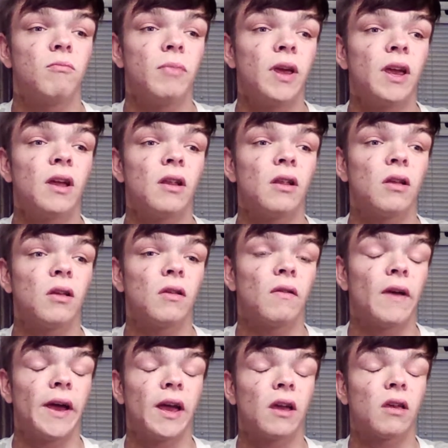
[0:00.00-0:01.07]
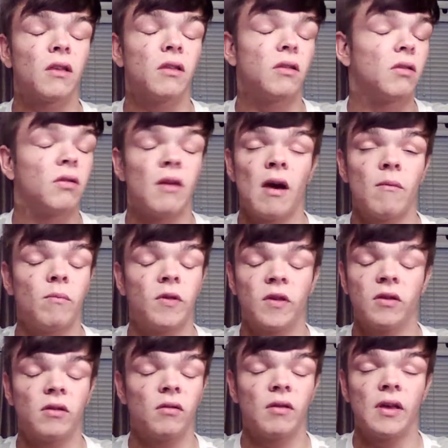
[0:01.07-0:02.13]
meet like them,
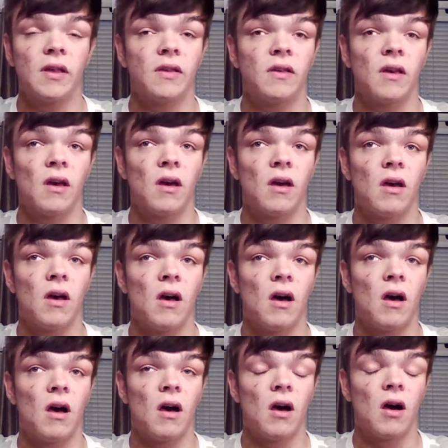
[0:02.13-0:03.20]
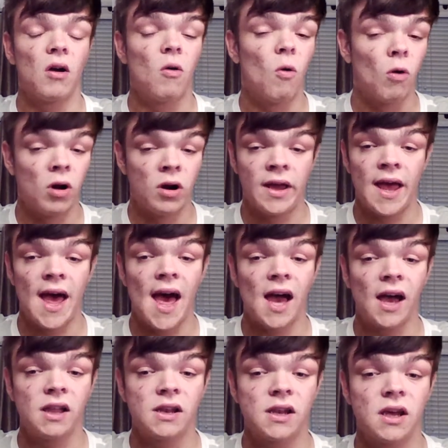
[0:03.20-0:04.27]
is Courtney
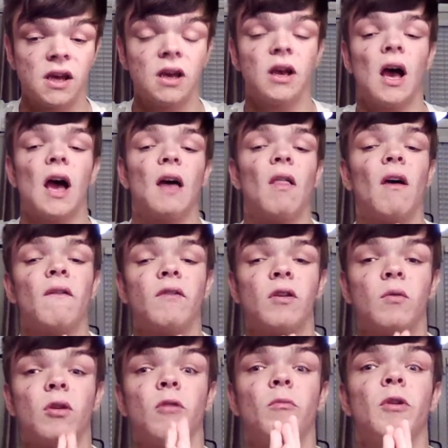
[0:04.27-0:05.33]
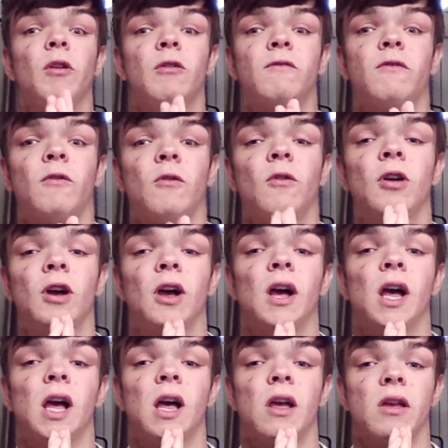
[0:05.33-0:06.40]
Act. I love you. You're beautiful.
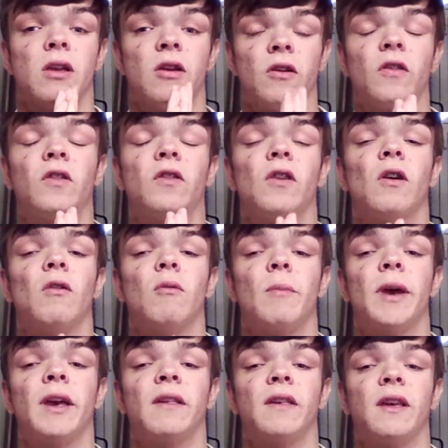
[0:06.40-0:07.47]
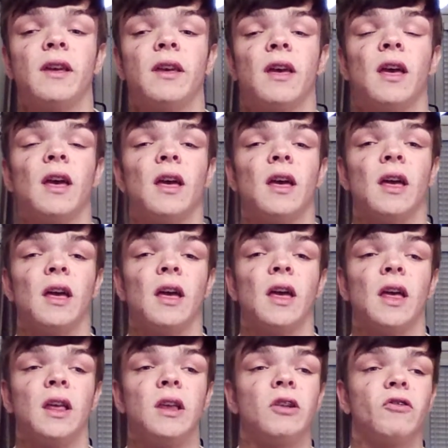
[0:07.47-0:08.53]
You're so amazing.
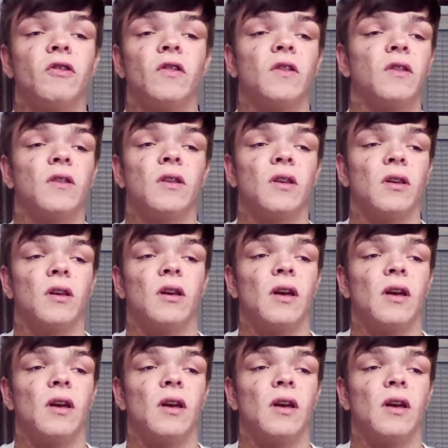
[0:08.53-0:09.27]
You're just